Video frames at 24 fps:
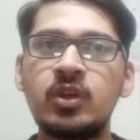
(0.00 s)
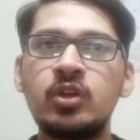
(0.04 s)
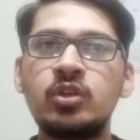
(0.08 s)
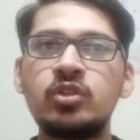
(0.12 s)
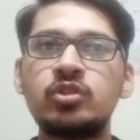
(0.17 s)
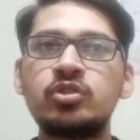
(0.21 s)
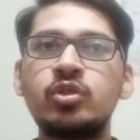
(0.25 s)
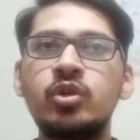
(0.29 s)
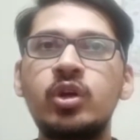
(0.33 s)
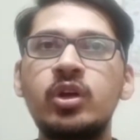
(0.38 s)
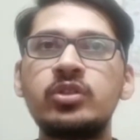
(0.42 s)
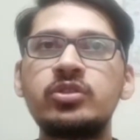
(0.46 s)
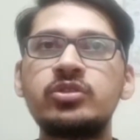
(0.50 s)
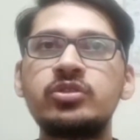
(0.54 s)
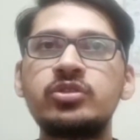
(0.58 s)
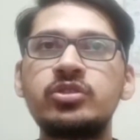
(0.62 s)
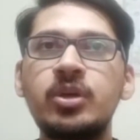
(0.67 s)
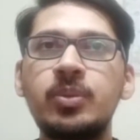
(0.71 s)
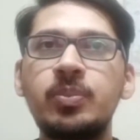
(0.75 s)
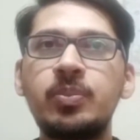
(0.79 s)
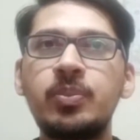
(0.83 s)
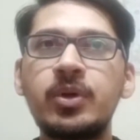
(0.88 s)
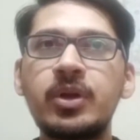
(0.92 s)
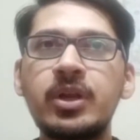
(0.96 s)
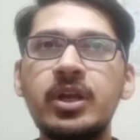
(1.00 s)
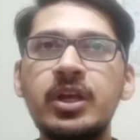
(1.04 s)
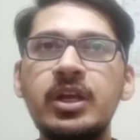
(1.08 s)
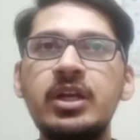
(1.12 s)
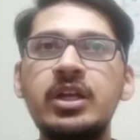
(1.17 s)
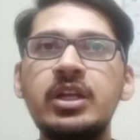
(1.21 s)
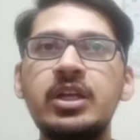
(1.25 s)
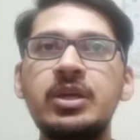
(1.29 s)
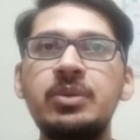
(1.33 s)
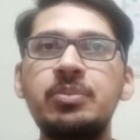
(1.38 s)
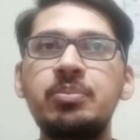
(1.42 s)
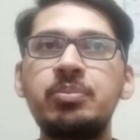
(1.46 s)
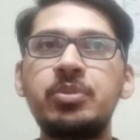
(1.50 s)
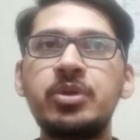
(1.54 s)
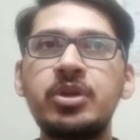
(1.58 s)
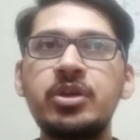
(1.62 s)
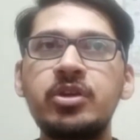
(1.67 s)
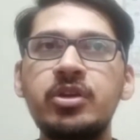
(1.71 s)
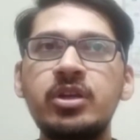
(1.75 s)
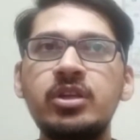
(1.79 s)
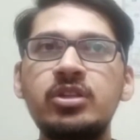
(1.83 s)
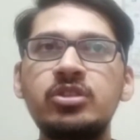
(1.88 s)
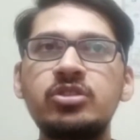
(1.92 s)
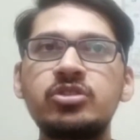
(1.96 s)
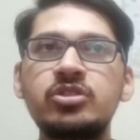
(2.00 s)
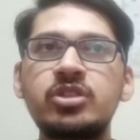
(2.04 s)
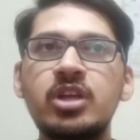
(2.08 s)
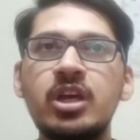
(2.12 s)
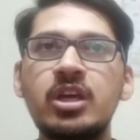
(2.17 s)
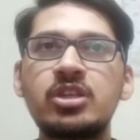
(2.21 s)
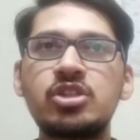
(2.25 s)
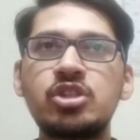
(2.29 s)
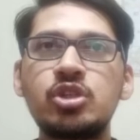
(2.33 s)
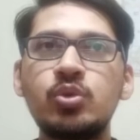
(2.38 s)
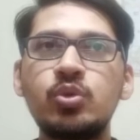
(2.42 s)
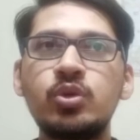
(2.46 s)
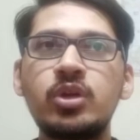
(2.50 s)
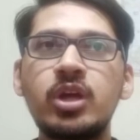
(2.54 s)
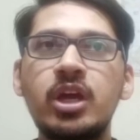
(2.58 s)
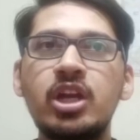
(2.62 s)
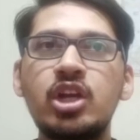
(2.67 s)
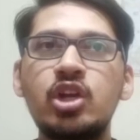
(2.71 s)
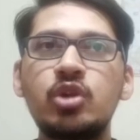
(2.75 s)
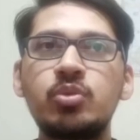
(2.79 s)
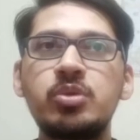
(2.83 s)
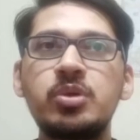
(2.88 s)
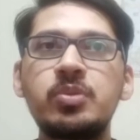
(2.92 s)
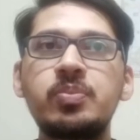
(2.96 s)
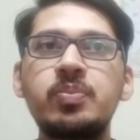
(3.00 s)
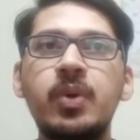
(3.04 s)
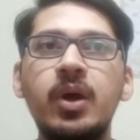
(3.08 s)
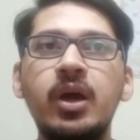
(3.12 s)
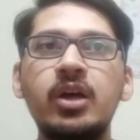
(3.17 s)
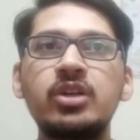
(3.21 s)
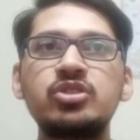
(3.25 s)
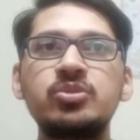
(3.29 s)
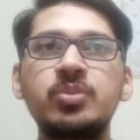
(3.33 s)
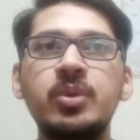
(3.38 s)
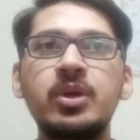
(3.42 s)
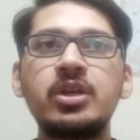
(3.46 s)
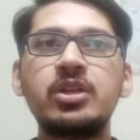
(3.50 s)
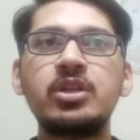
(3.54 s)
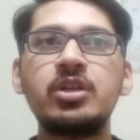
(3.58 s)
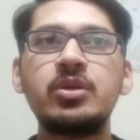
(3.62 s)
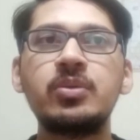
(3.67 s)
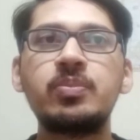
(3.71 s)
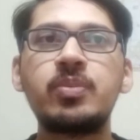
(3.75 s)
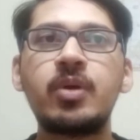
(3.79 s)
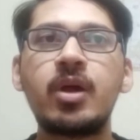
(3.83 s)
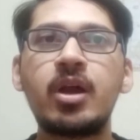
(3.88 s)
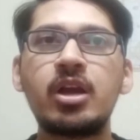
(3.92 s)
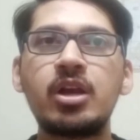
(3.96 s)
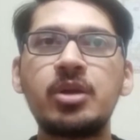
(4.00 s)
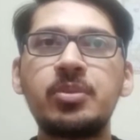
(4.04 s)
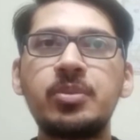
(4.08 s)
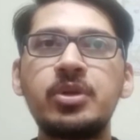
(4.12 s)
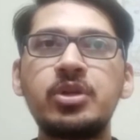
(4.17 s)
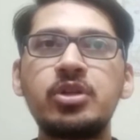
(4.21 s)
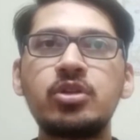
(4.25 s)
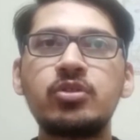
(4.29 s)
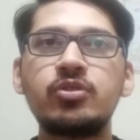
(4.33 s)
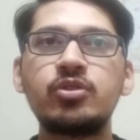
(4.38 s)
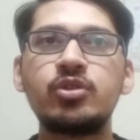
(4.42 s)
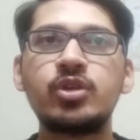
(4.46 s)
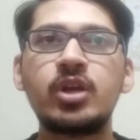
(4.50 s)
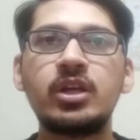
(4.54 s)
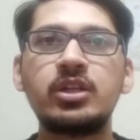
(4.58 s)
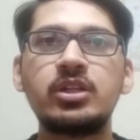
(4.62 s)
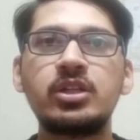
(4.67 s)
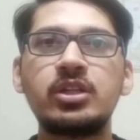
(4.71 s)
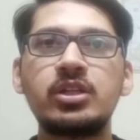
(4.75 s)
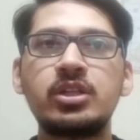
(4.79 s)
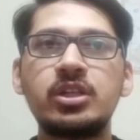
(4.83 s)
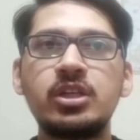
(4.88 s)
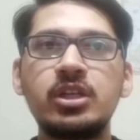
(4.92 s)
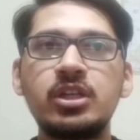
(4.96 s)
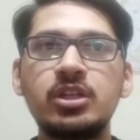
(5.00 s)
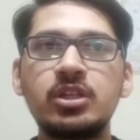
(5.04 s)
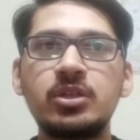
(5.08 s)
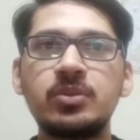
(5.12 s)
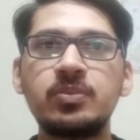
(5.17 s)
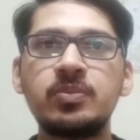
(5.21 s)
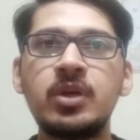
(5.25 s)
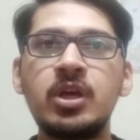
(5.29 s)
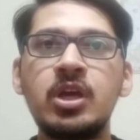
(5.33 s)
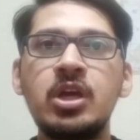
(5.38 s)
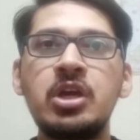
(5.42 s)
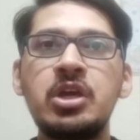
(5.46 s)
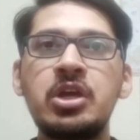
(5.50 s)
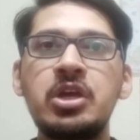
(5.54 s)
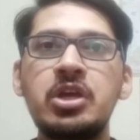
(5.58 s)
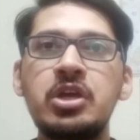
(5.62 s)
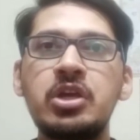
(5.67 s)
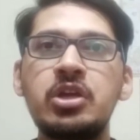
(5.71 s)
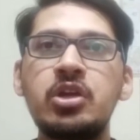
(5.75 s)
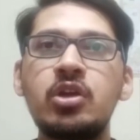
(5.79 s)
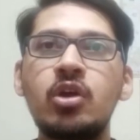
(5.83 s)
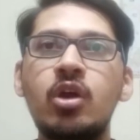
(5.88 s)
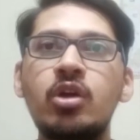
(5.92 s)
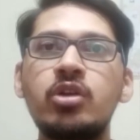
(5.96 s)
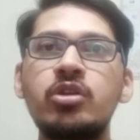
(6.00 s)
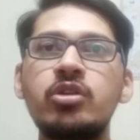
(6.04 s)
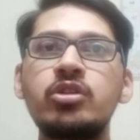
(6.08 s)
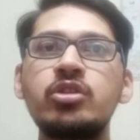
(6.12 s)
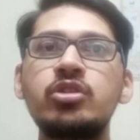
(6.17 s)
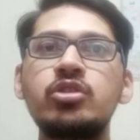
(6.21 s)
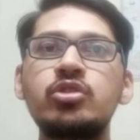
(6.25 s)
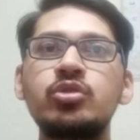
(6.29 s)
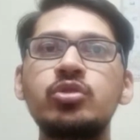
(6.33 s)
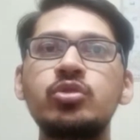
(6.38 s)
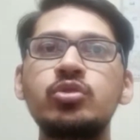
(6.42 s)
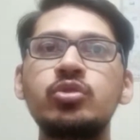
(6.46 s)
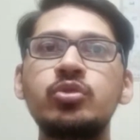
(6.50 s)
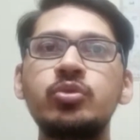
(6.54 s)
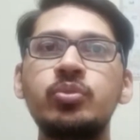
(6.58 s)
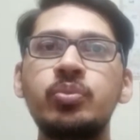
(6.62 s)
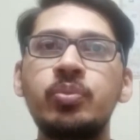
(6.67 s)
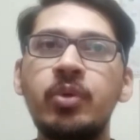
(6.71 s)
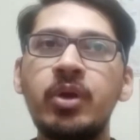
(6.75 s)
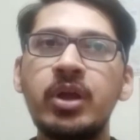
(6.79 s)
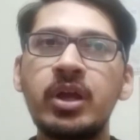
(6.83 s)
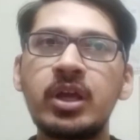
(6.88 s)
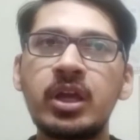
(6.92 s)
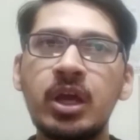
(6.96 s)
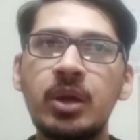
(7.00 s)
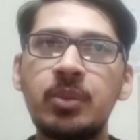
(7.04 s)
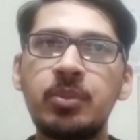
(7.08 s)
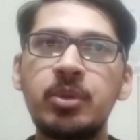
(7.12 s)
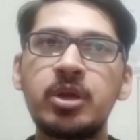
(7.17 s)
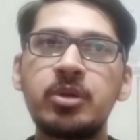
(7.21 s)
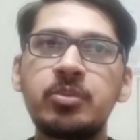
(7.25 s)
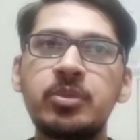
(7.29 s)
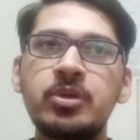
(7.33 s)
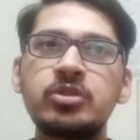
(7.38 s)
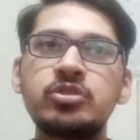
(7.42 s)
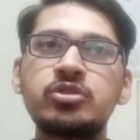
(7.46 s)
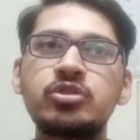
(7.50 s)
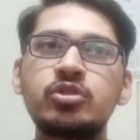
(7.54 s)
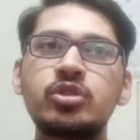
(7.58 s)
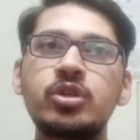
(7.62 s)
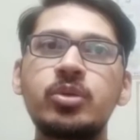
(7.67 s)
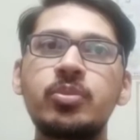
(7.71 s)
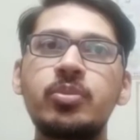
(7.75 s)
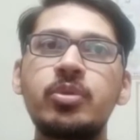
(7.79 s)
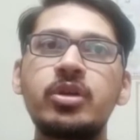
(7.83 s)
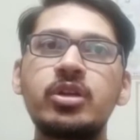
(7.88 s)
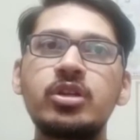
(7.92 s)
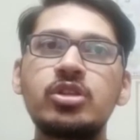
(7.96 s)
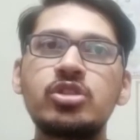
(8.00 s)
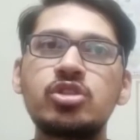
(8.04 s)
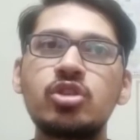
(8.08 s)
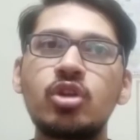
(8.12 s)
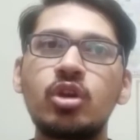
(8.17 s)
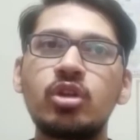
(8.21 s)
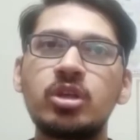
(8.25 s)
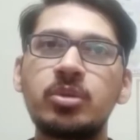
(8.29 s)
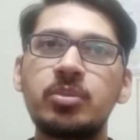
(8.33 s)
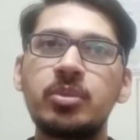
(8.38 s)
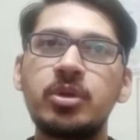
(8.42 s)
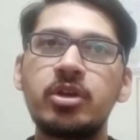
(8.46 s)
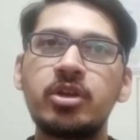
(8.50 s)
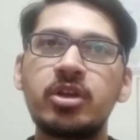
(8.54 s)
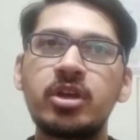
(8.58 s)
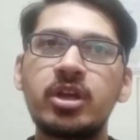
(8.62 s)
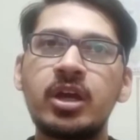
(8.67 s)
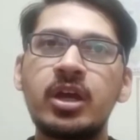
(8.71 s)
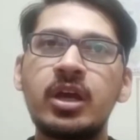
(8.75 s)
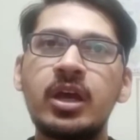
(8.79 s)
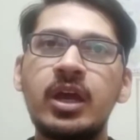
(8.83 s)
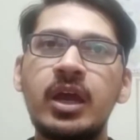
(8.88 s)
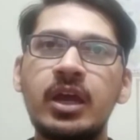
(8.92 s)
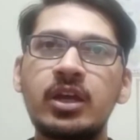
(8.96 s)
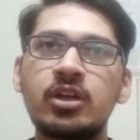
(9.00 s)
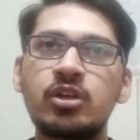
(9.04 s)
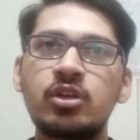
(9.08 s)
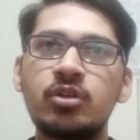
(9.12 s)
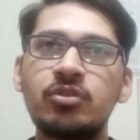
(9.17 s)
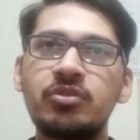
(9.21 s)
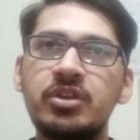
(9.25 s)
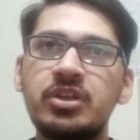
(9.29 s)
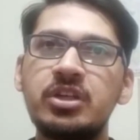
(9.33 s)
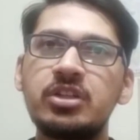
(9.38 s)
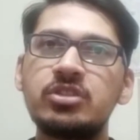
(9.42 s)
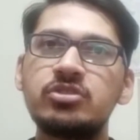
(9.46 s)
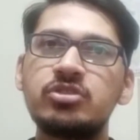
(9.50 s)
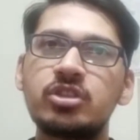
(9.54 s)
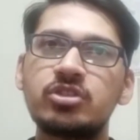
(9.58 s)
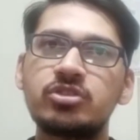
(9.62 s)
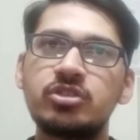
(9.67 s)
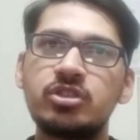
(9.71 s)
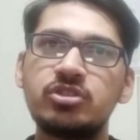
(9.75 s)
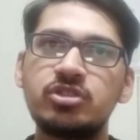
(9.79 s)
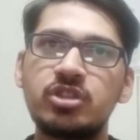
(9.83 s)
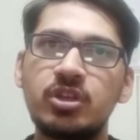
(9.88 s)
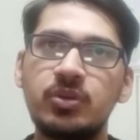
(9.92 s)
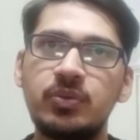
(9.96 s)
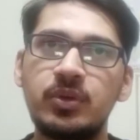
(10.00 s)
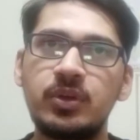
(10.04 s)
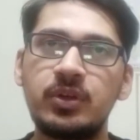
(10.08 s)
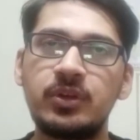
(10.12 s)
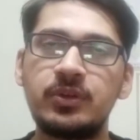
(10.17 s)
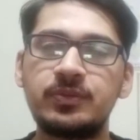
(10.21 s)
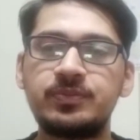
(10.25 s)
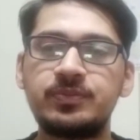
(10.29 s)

So a separate Imperial Statute had to be passed by the Parliament of United Kingdom in order to bring amendments to the British North America Act of 1867.